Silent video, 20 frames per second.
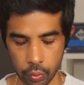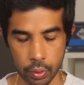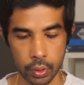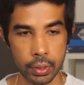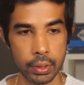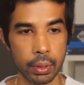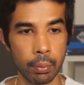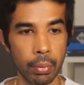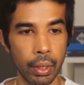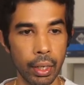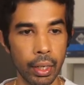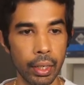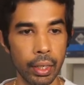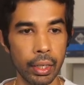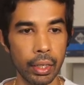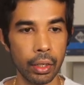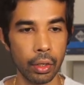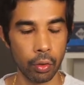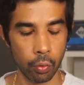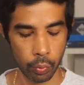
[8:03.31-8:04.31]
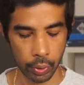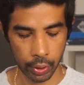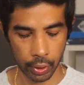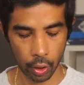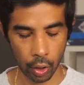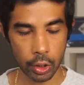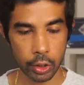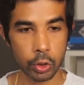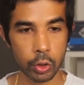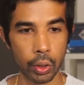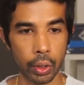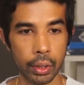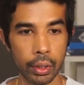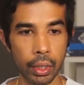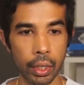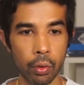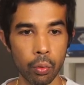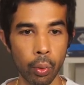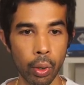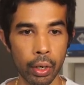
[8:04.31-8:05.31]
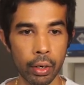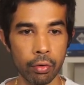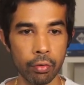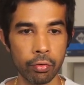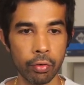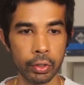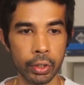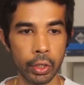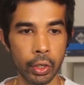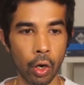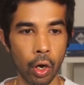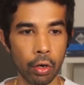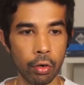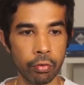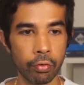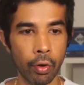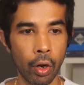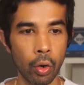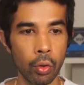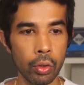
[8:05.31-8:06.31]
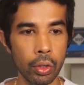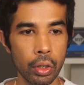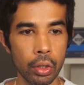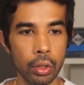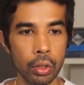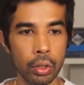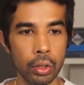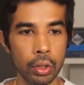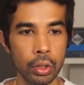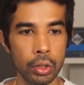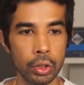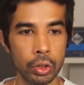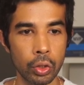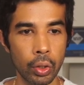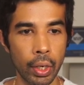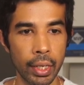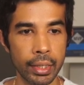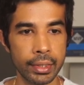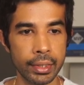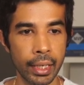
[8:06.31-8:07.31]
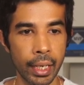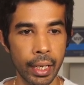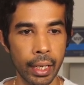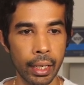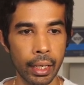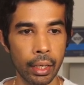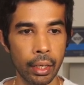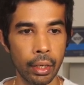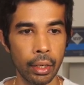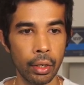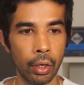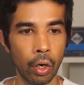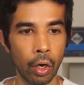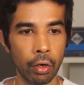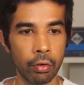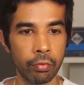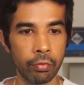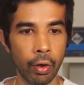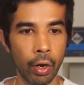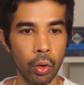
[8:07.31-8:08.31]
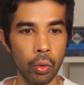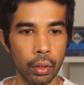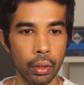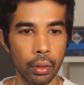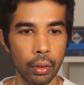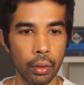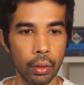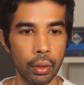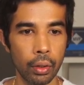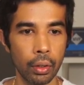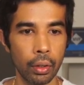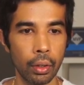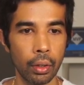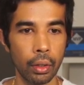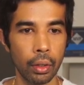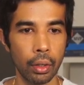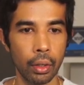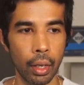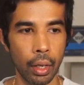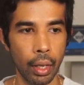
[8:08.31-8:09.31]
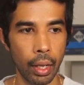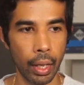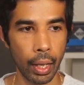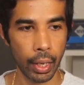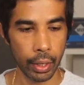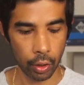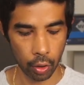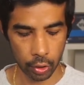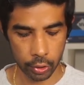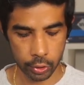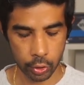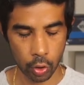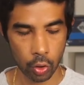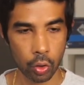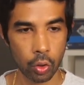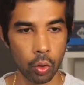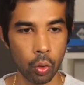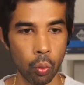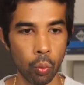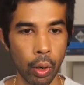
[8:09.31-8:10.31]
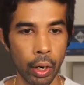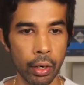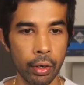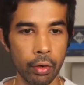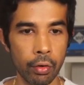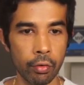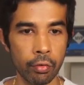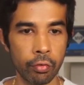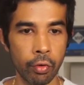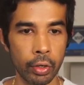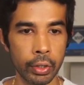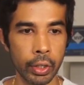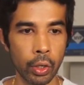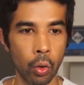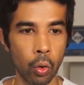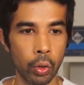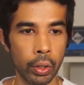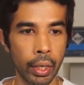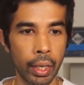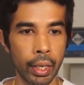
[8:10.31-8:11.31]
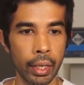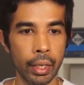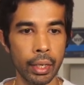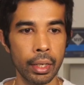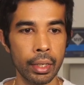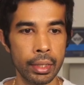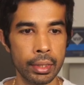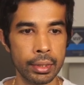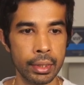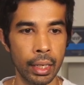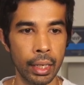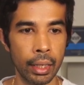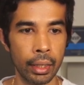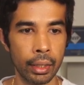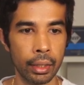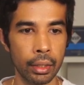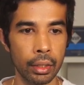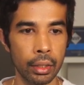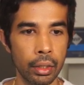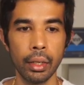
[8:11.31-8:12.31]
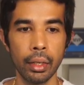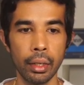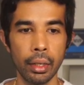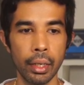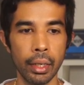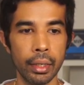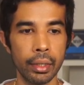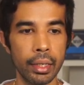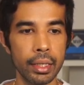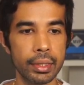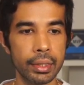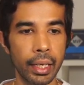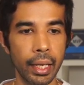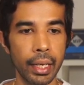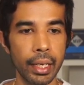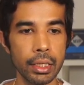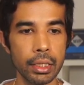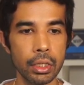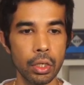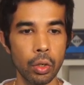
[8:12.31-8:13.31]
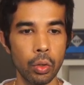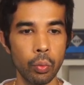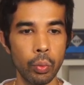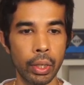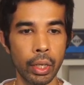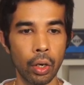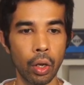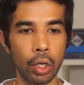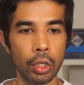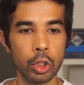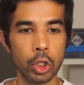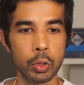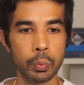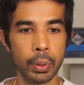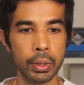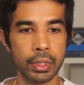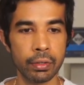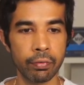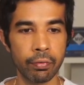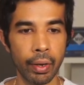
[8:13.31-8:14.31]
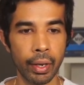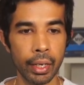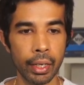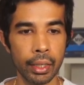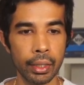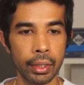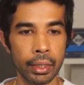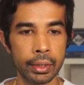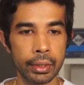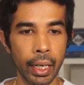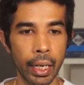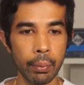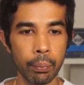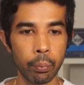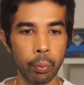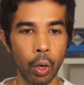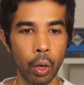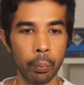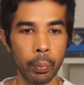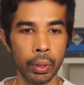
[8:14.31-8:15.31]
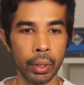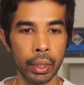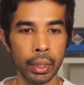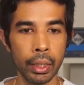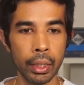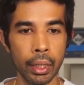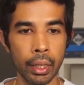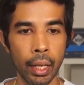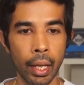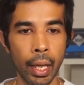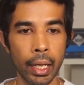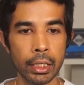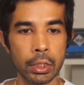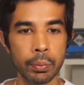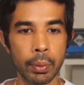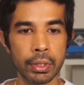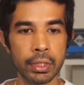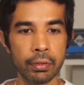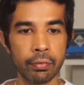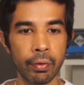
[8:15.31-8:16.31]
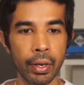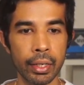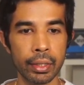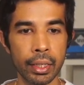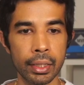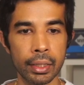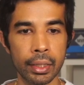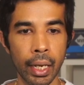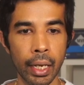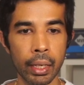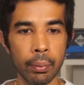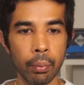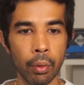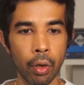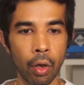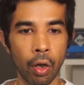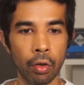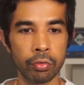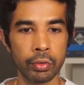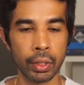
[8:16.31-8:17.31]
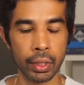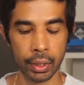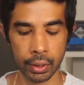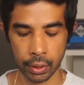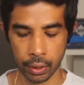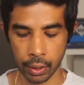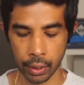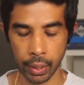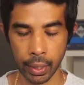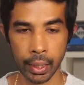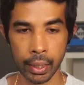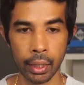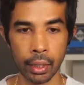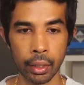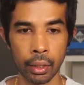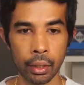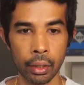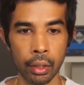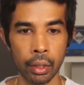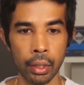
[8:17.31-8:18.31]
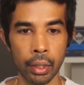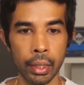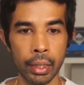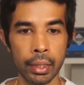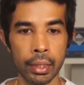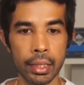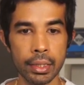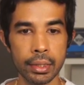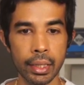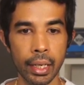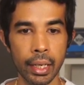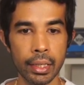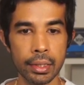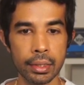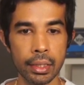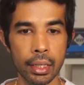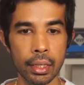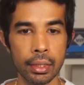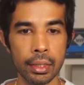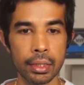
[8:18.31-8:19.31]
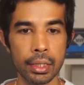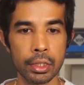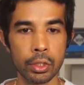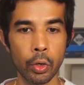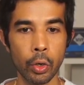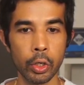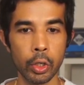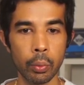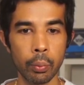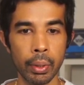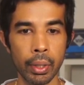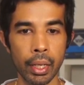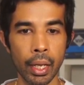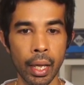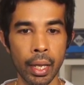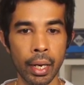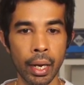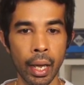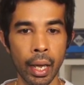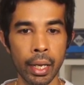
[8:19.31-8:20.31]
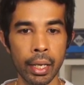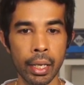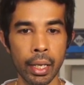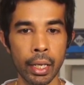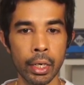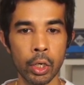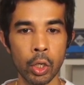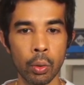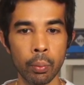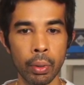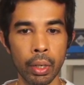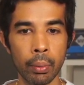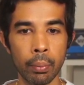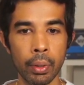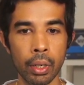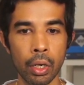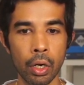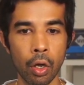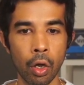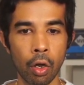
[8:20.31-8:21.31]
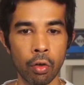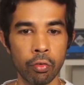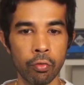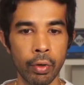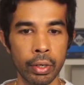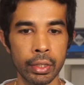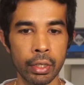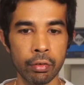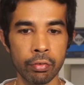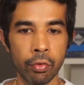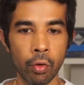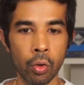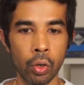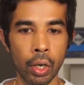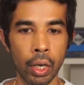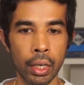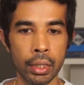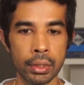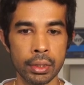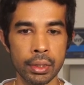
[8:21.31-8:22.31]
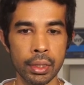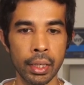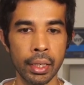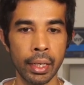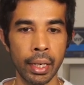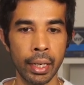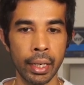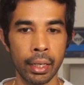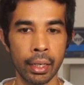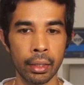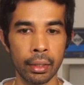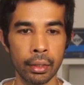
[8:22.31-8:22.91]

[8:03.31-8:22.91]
Similarly, we can also return one for the not found. So let's say not found, and also one for the OK result. In this case, we can also specify the type property and specify the type of the return data. In this case, this is going to be an IEnumerable of weather forecast data.